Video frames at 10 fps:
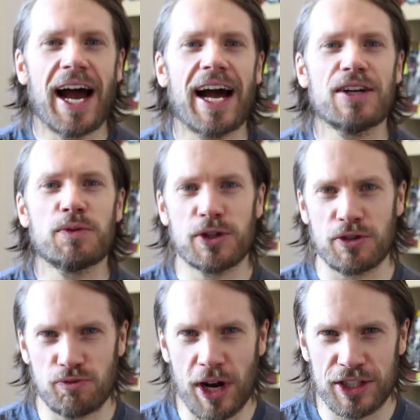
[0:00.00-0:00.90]
and with
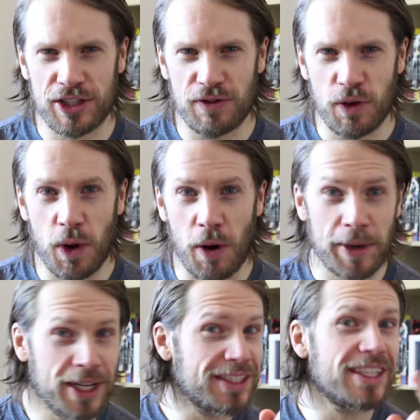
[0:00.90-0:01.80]
the rest of the world,
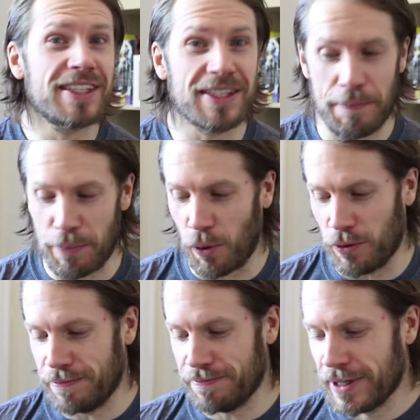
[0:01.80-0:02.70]
because this is
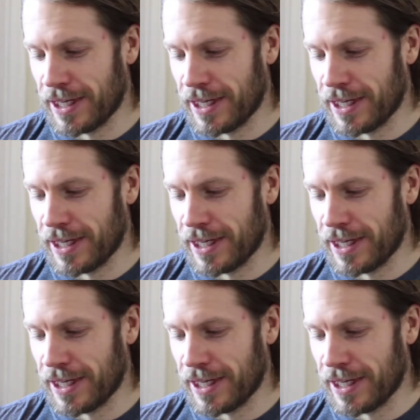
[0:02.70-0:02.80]
important.